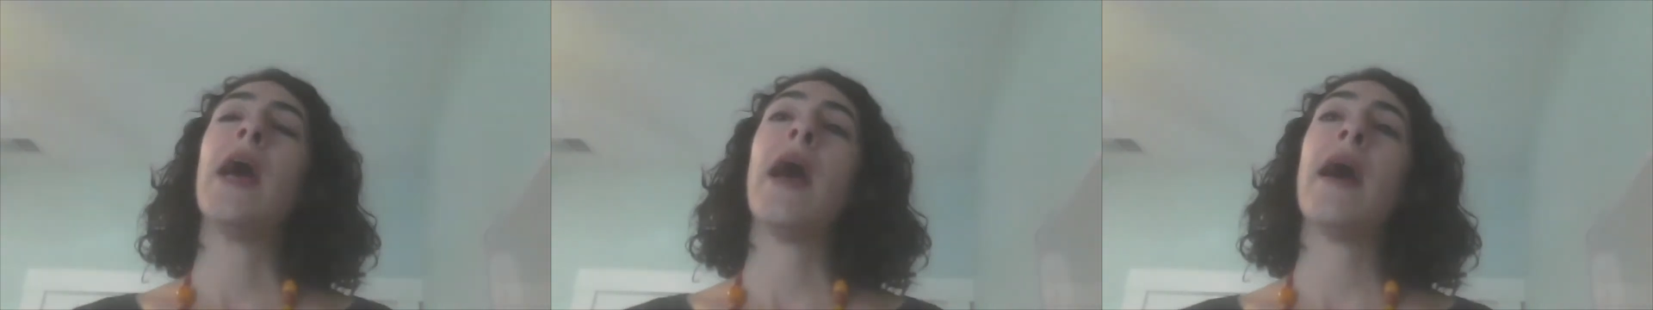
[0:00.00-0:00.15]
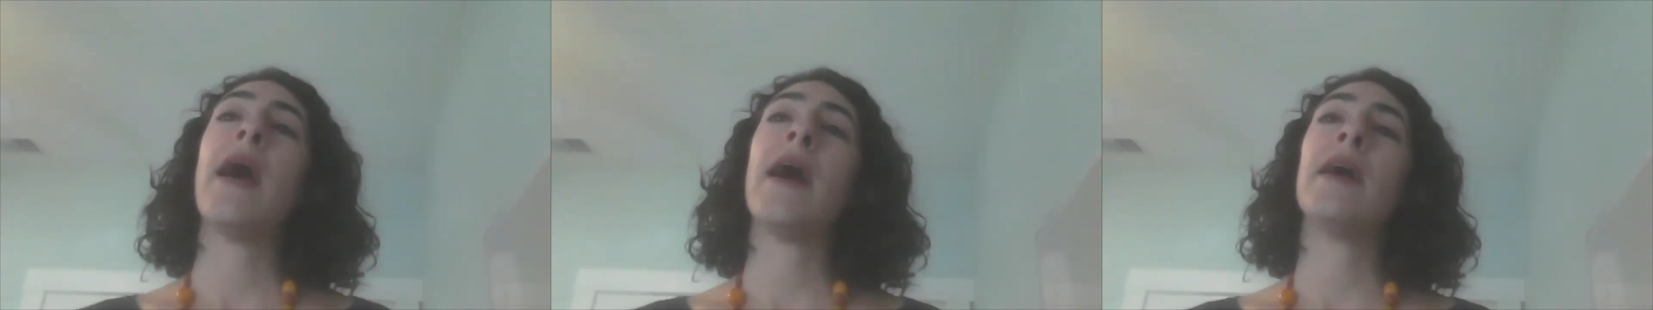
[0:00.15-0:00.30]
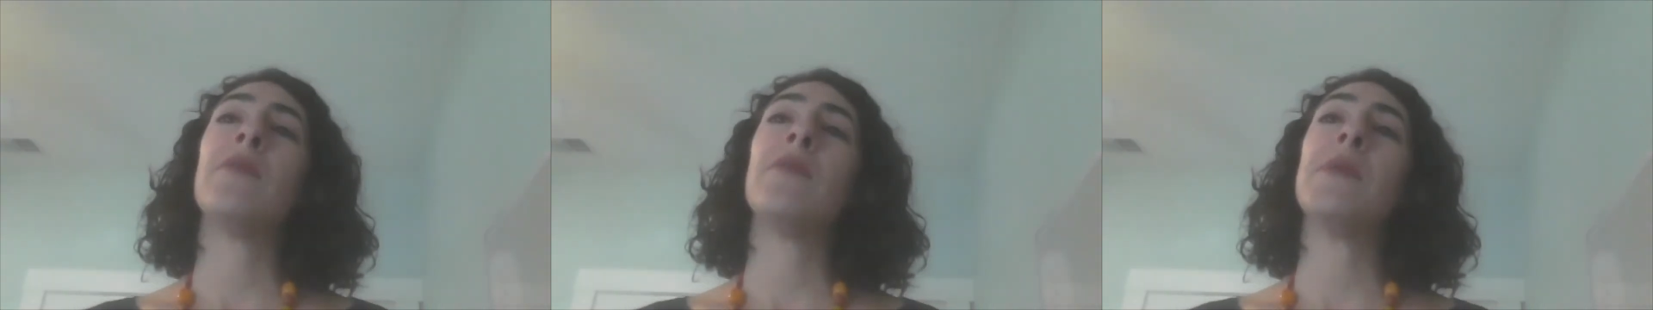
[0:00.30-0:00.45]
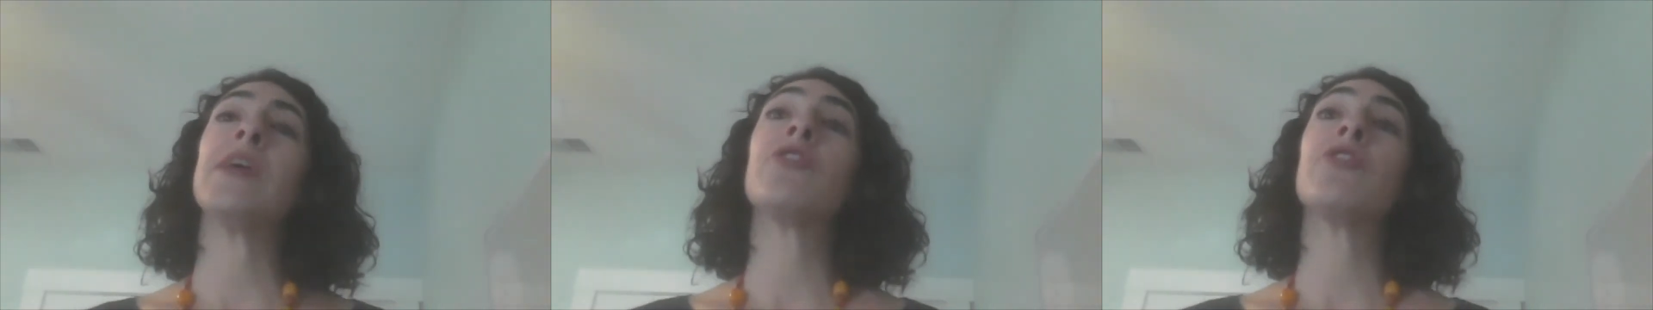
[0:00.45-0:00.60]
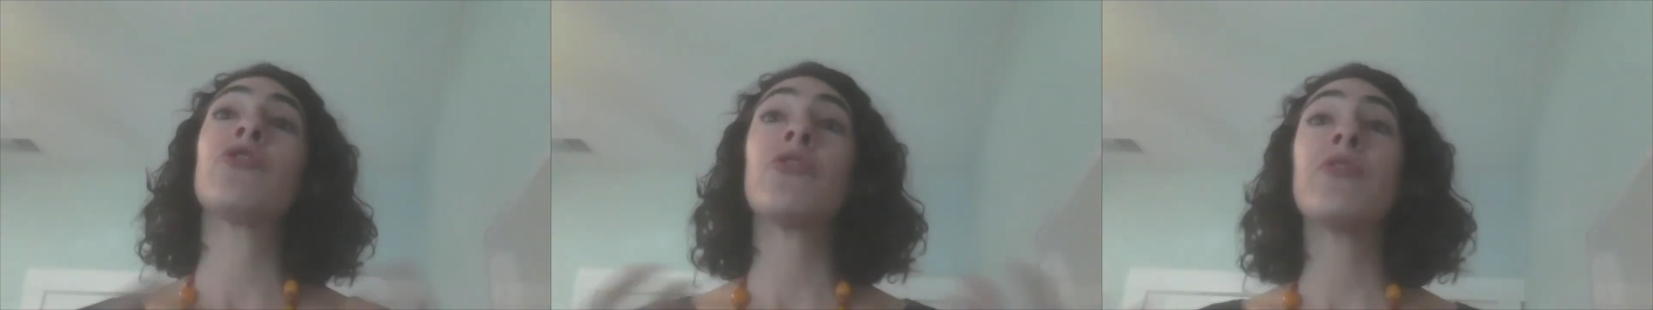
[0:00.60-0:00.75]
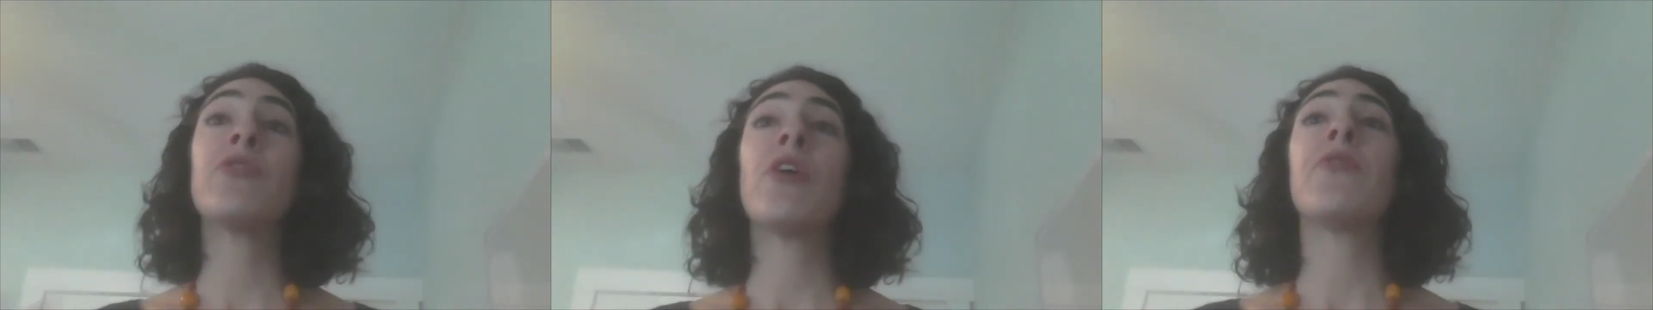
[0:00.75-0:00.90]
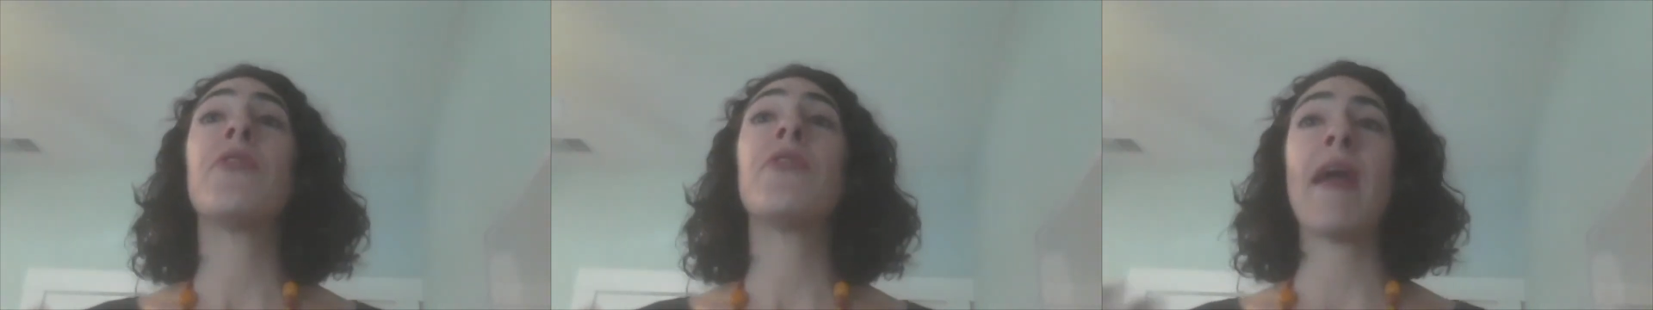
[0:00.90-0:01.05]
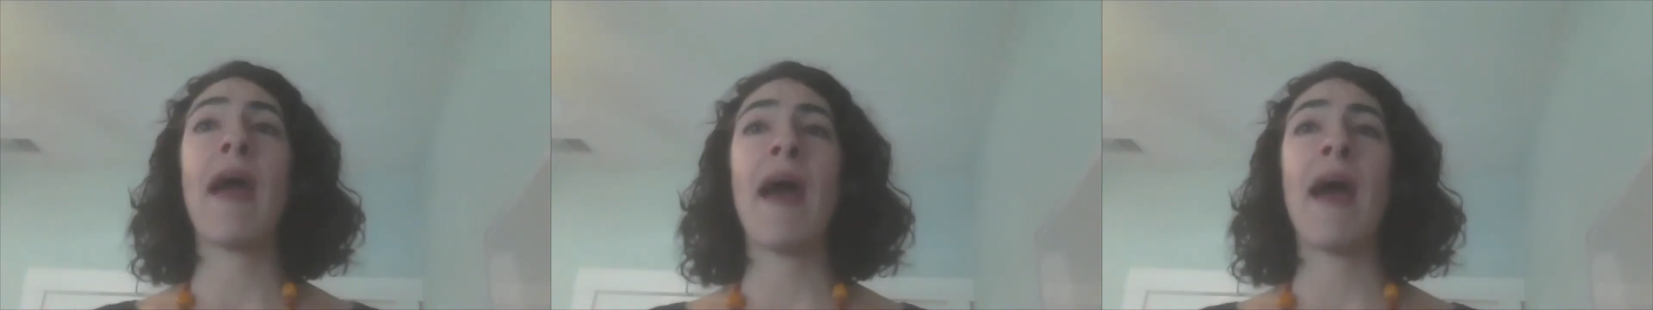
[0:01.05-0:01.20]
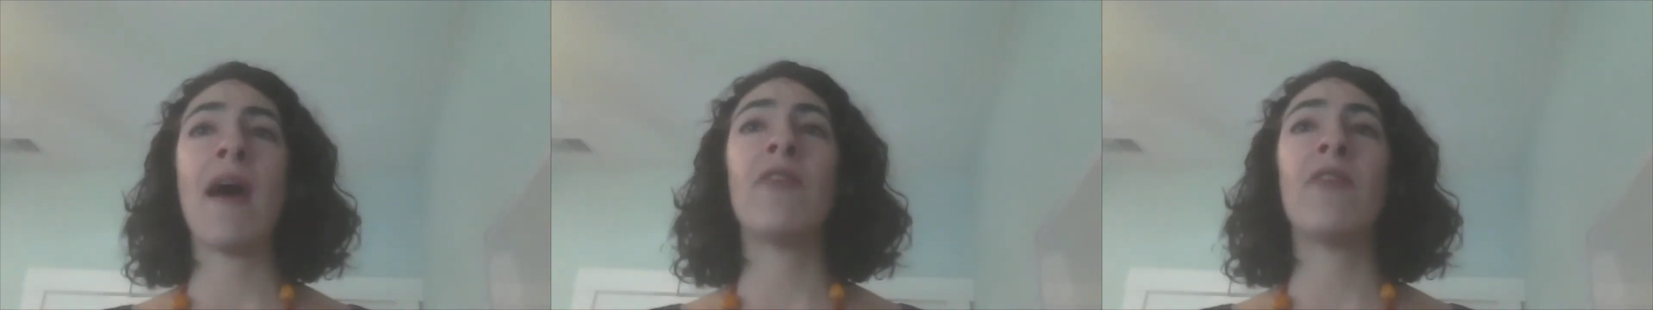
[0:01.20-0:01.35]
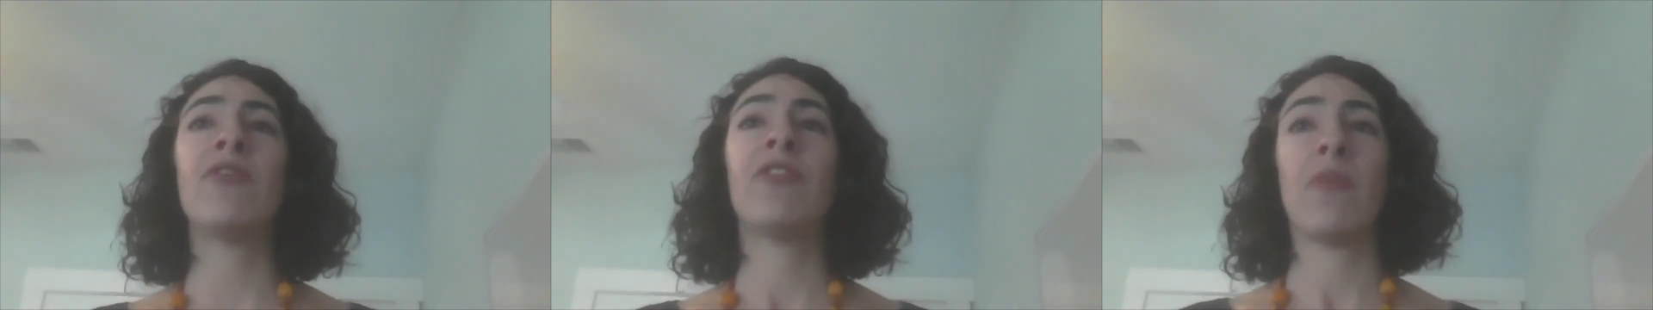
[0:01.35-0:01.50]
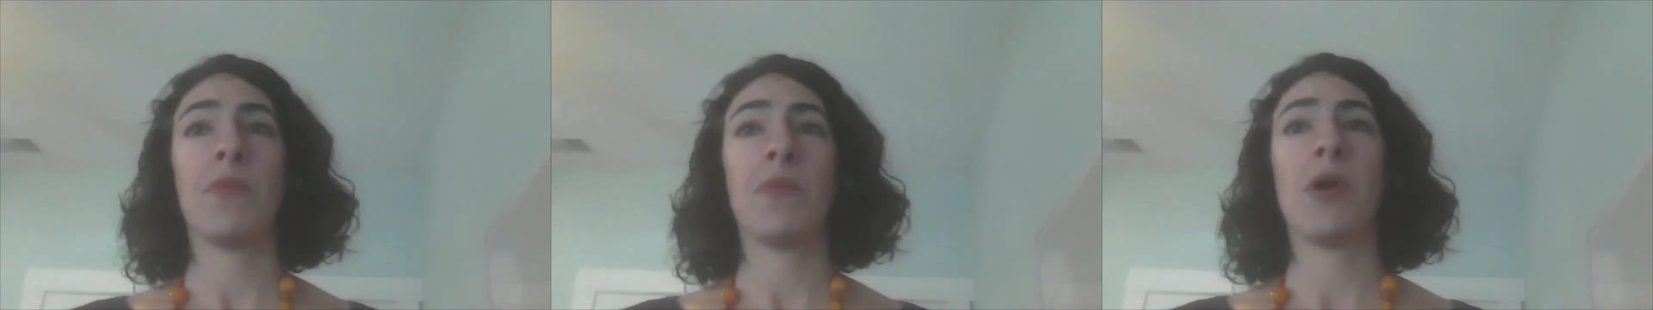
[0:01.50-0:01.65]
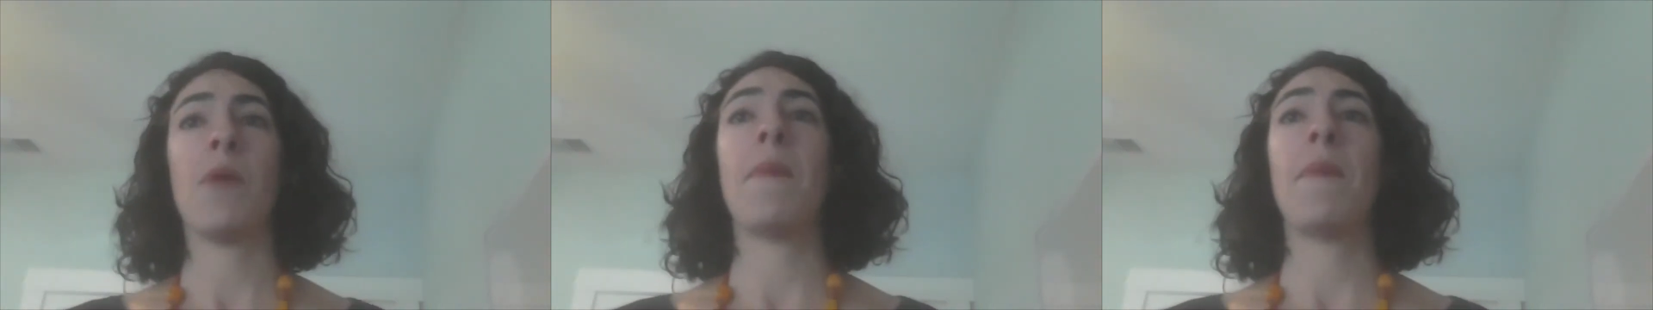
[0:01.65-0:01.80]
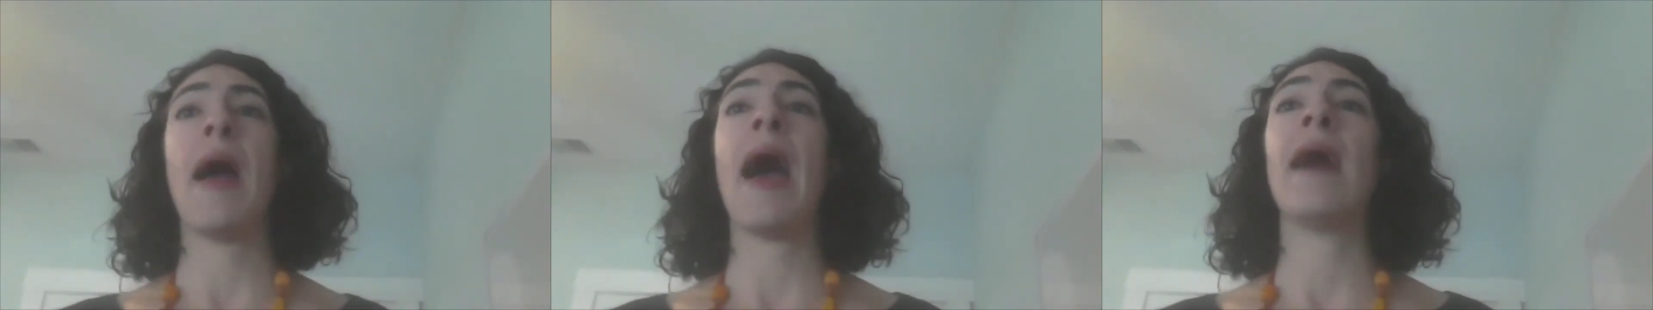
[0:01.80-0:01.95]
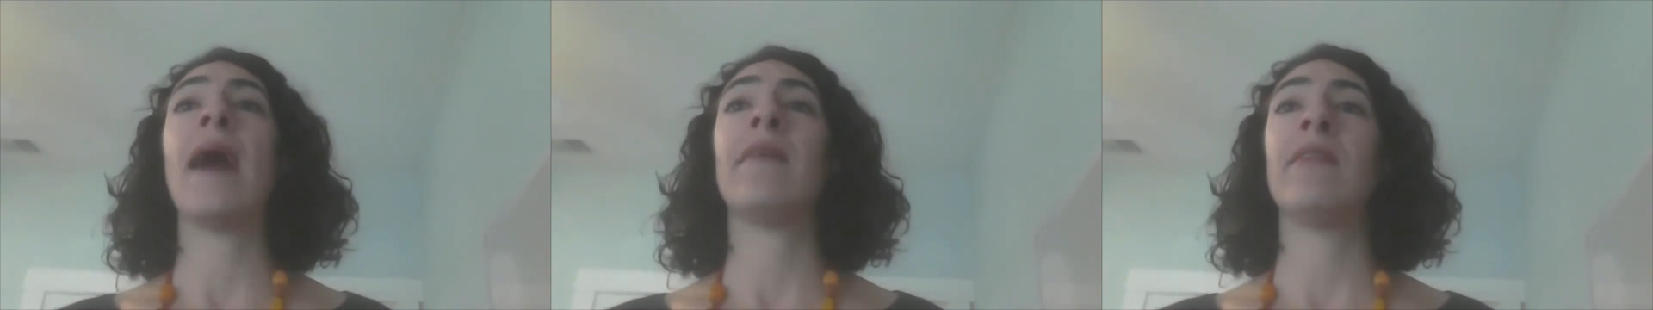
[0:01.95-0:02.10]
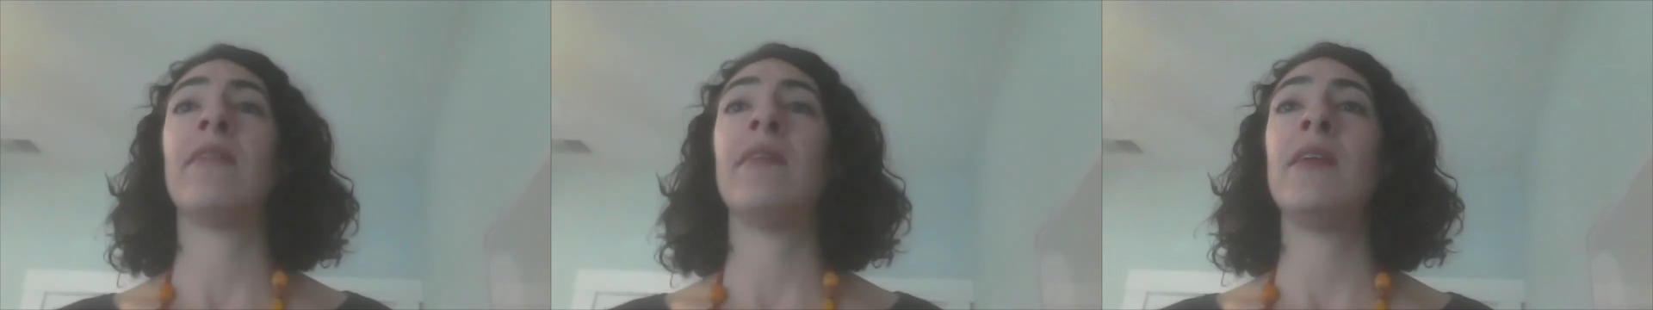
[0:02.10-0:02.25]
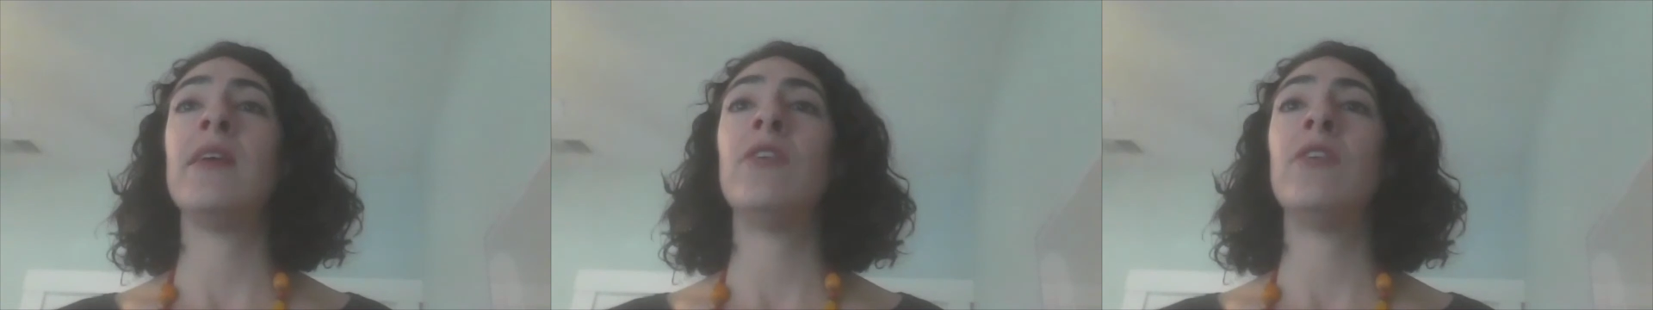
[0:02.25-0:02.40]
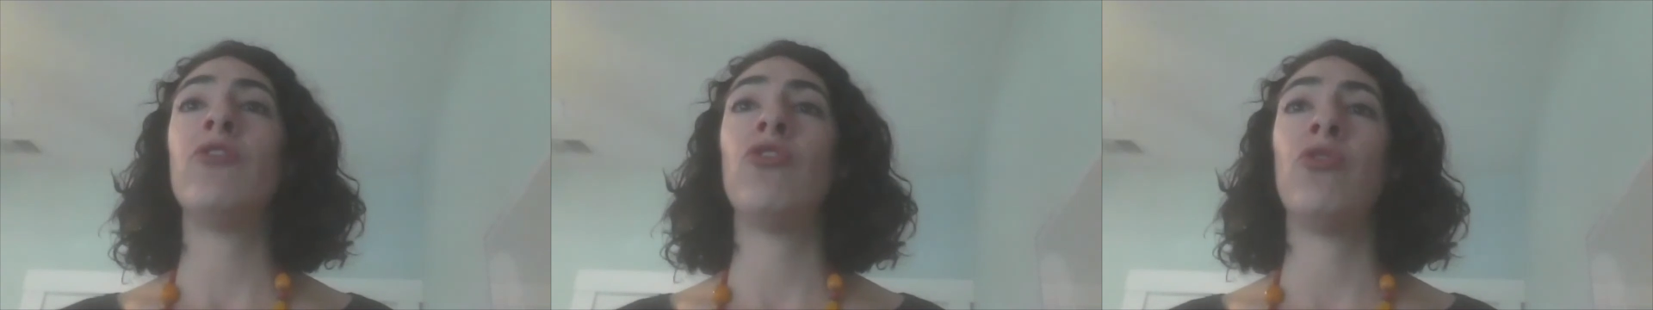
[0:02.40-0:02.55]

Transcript: and make sure that they have some capacity